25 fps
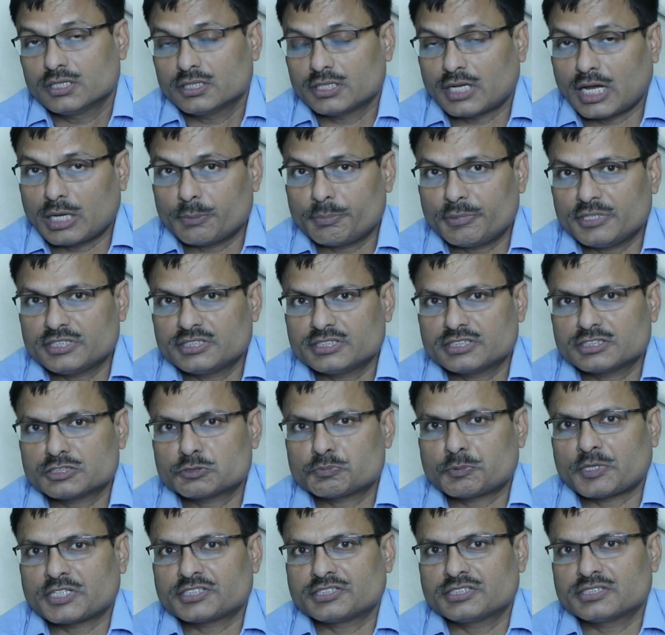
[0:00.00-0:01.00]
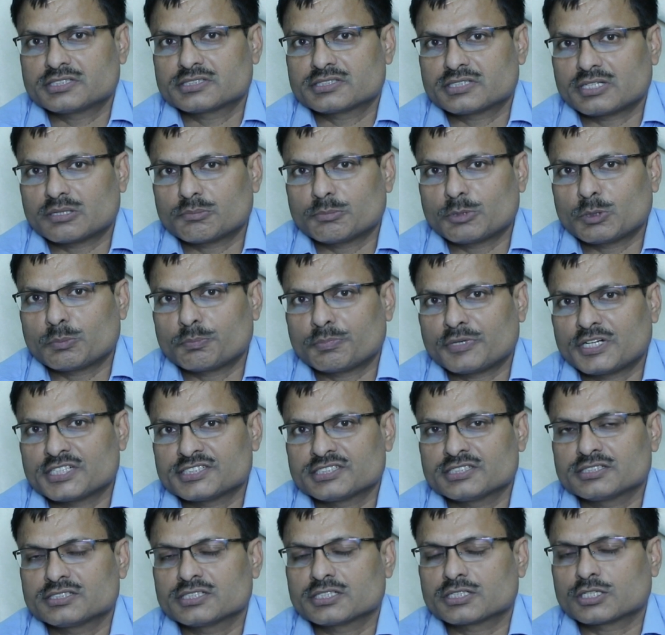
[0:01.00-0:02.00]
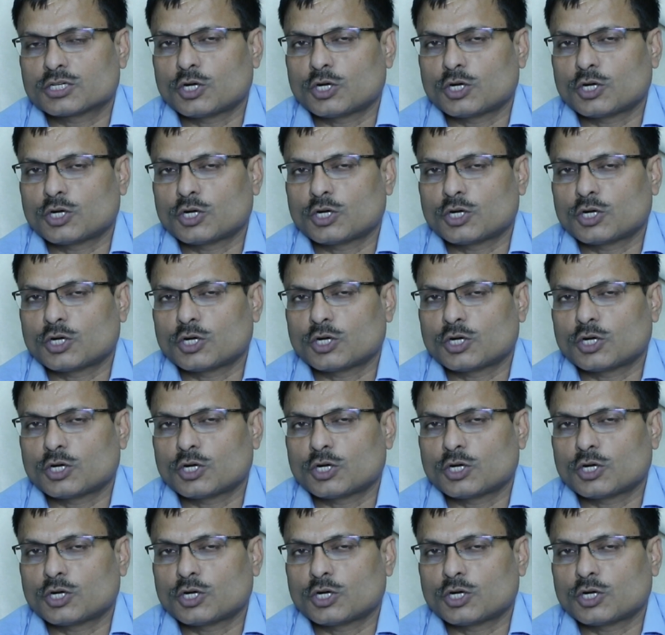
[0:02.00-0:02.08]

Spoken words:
Diplegic spastic cerebral palsy,